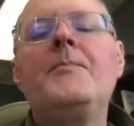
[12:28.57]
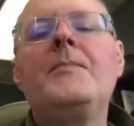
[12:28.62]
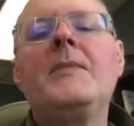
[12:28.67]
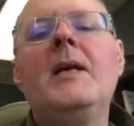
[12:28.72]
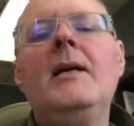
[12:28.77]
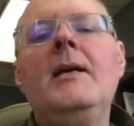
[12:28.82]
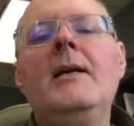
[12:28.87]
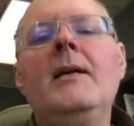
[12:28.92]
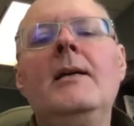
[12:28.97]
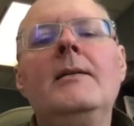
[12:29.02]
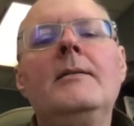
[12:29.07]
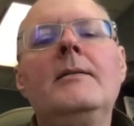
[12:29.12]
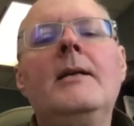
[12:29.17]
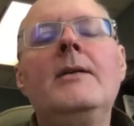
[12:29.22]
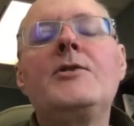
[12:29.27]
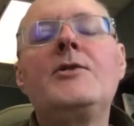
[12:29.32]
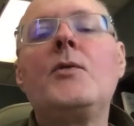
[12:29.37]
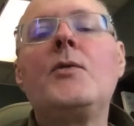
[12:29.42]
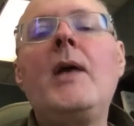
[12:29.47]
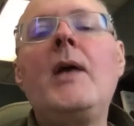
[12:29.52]
And
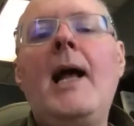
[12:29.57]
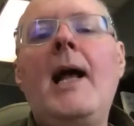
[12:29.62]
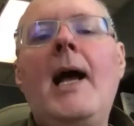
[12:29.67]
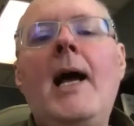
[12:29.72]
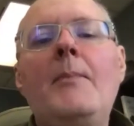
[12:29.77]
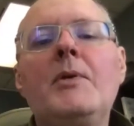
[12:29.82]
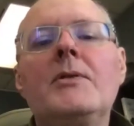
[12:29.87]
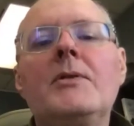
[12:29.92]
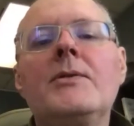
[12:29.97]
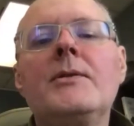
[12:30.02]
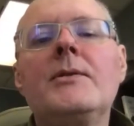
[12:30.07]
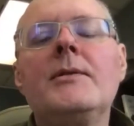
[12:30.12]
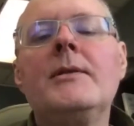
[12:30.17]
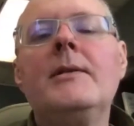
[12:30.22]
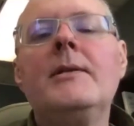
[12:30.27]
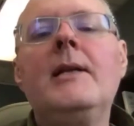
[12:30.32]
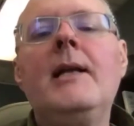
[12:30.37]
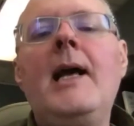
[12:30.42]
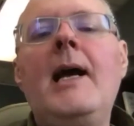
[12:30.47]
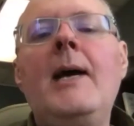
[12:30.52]
so that happens, and
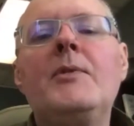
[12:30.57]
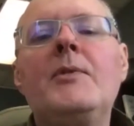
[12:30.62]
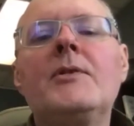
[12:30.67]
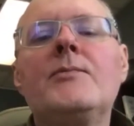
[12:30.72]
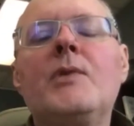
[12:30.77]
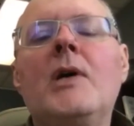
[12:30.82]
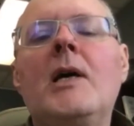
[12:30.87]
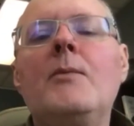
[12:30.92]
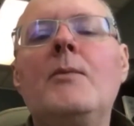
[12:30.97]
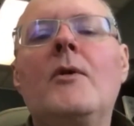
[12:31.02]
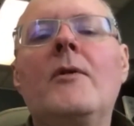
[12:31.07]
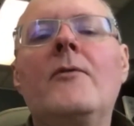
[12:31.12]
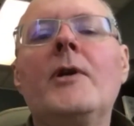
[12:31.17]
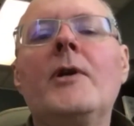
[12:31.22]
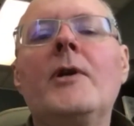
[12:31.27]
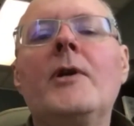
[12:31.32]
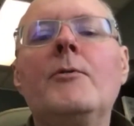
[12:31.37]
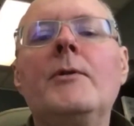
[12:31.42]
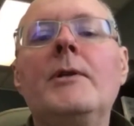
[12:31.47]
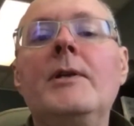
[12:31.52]
it happens probably more
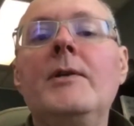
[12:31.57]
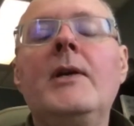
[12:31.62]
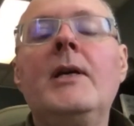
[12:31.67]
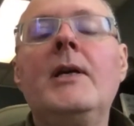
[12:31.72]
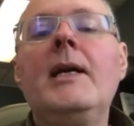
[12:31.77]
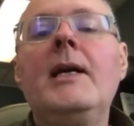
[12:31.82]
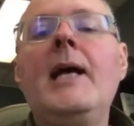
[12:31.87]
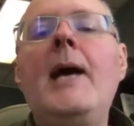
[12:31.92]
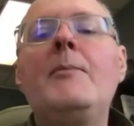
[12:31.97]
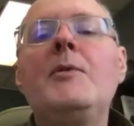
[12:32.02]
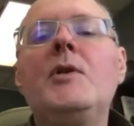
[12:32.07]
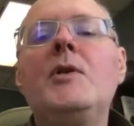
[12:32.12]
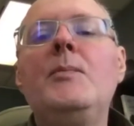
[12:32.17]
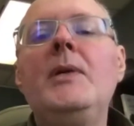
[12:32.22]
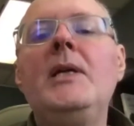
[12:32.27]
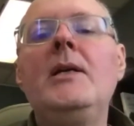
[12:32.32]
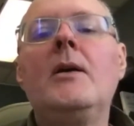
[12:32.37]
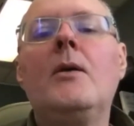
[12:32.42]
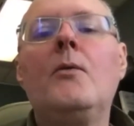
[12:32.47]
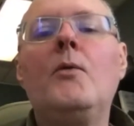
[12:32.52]
frequently than you think. It happened to
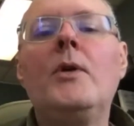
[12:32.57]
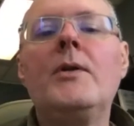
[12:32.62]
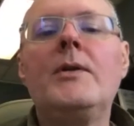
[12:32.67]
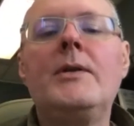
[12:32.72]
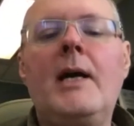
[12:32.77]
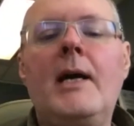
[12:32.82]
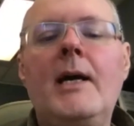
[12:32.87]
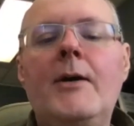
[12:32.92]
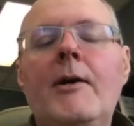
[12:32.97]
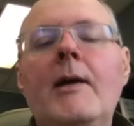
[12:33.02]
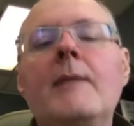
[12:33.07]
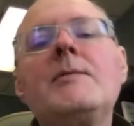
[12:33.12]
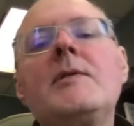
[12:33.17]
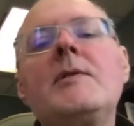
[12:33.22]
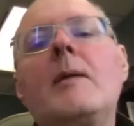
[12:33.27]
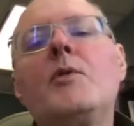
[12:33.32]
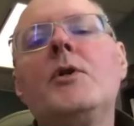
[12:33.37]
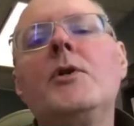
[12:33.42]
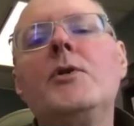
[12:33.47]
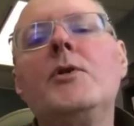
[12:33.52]
me on one of the diagrams I
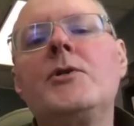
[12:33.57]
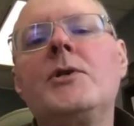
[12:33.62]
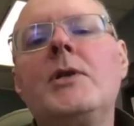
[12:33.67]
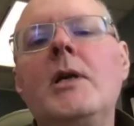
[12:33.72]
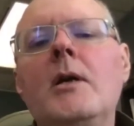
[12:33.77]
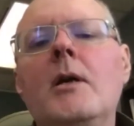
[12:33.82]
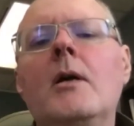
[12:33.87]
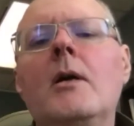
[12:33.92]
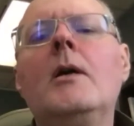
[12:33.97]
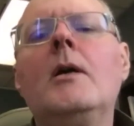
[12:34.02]
produced here.